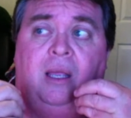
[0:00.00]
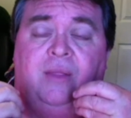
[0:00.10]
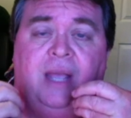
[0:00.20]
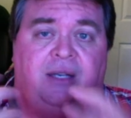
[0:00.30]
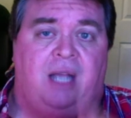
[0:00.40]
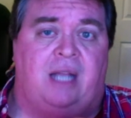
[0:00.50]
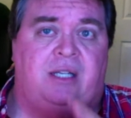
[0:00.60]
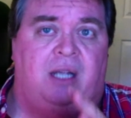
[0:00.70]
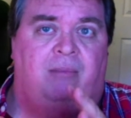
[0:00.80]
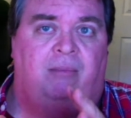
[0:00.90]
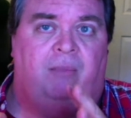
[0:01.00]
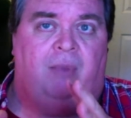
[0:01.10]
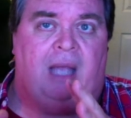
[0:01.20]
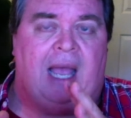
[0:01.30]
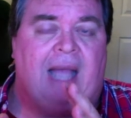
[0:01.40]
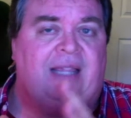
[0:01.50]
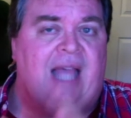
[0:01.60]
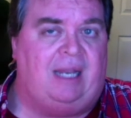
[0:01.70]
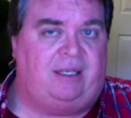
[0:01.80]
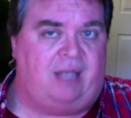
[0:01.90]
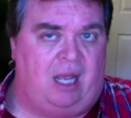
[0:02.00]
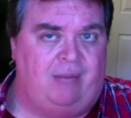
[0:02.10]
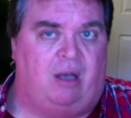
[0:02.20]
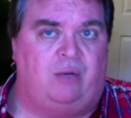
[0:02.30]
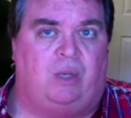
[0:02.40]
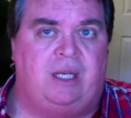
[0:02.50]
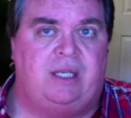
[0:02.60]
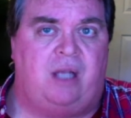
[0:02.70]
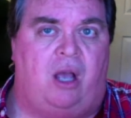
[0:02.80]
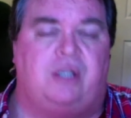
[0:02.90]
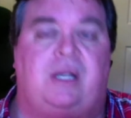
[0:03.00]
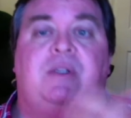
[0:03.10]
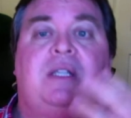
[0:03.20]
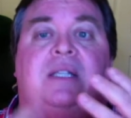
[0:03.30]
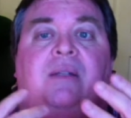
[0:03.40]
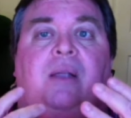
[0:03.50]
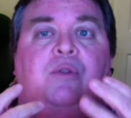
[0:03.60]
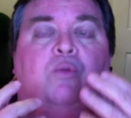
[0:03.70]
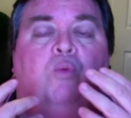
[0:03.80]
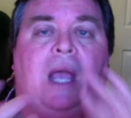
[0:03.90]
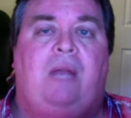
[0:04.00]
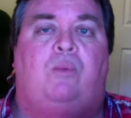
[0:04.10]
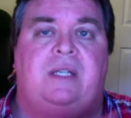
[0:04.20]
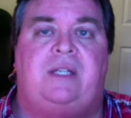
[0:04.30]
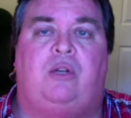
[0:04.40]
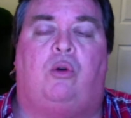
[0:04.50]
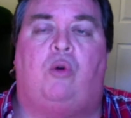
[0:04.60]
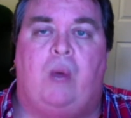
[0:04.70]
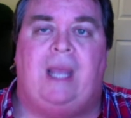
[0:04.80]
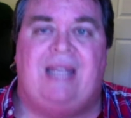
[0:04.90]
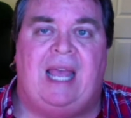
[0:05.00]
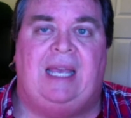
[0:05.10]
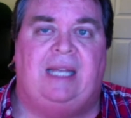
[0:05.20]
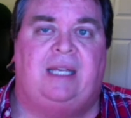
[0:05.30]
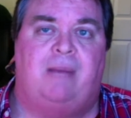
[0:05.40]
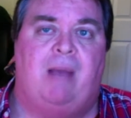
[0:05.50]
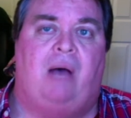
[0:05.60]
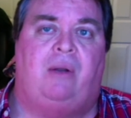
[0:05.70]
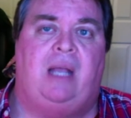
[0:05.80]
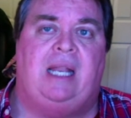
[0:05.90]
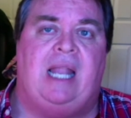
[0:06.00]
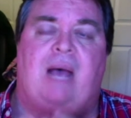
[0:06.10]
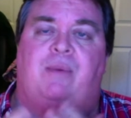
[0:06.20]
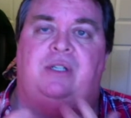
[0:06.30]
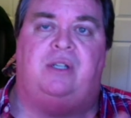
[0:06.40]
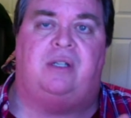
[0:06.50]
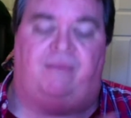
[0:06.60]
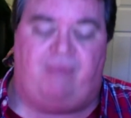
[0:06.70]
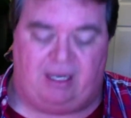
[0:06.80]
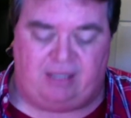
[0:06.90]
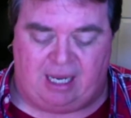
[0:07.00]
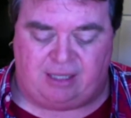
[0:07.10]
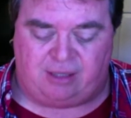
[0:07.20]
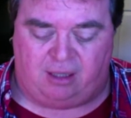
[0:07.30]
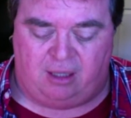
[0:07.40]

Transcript: they had done some at that time unreleased songs. It was It was right when the single "Gray Day" had come out, and that was just a fantastic